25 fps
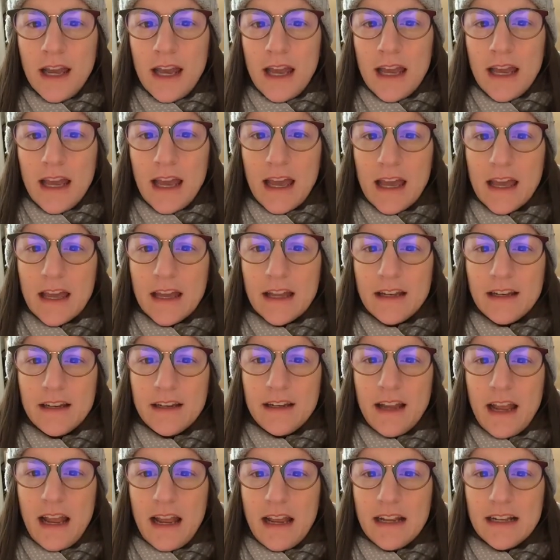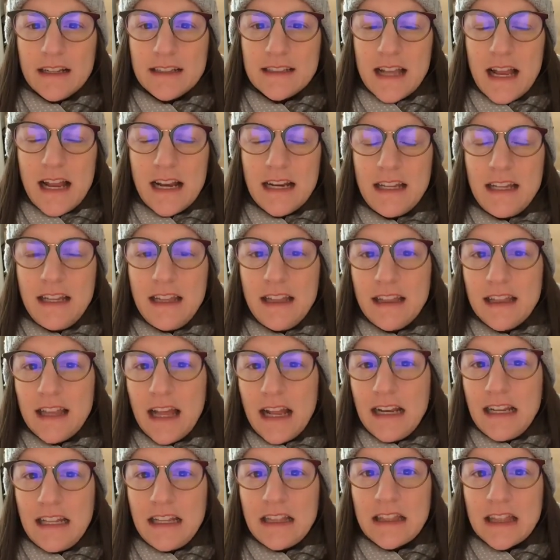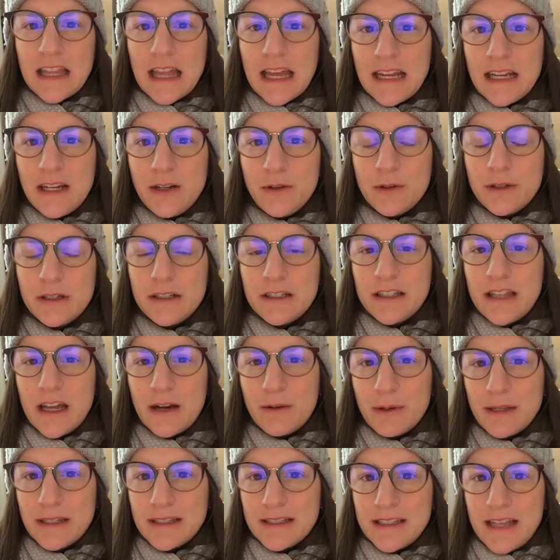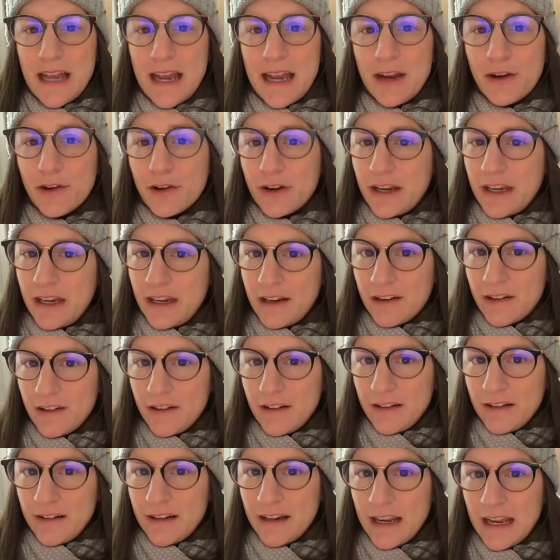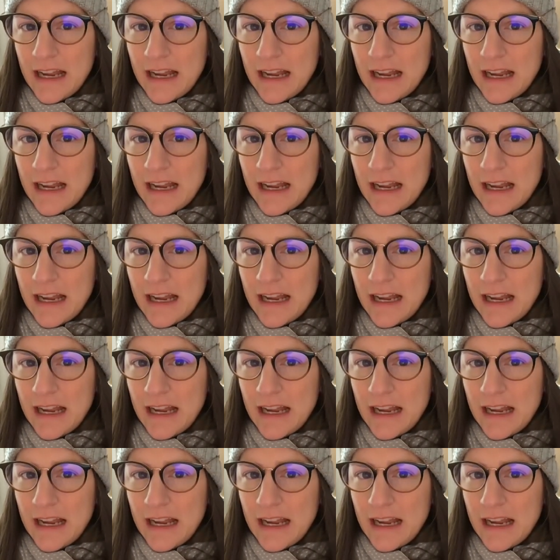and it's any language that we say or hear,